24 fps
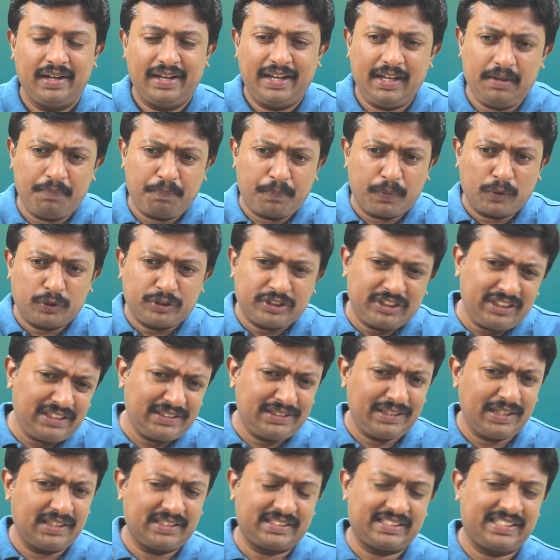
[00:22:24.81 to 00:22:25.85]
In
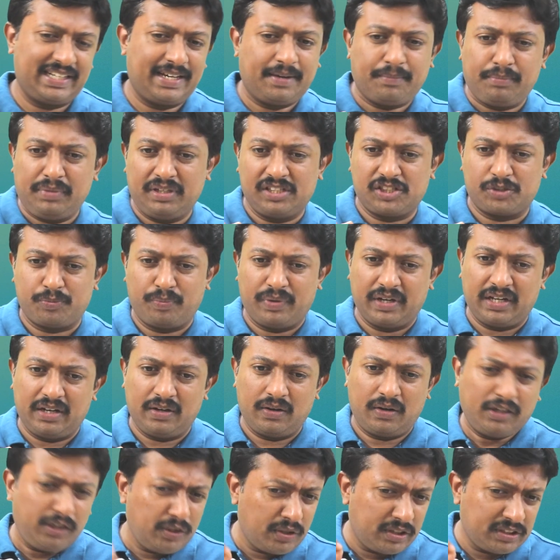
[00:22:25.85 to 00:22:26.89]
procedure established by
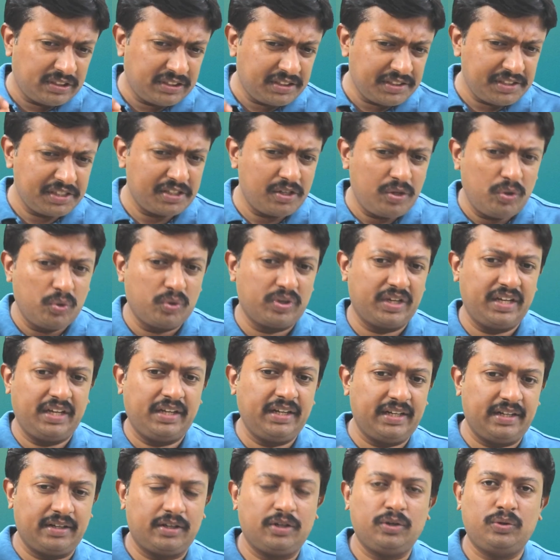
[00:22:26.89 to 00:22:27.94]
law, you are just
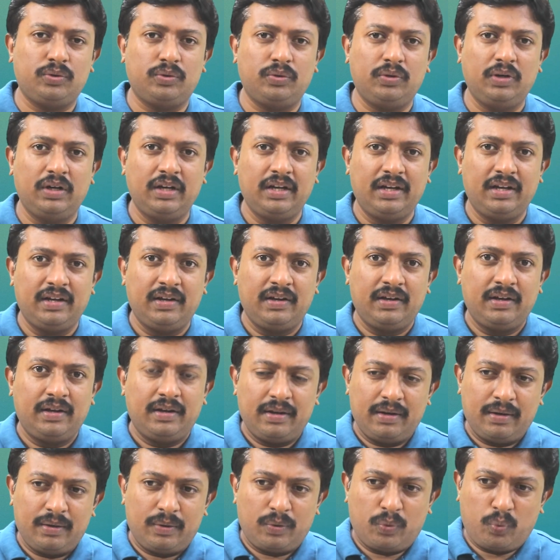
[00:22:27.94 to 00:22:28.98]
looking into
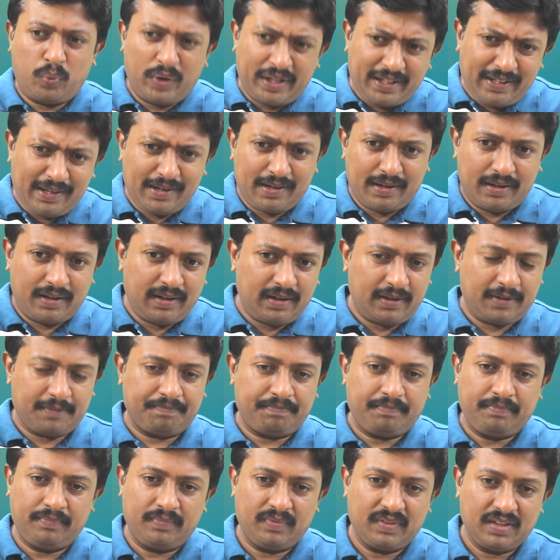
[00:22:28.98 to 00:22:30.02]
whether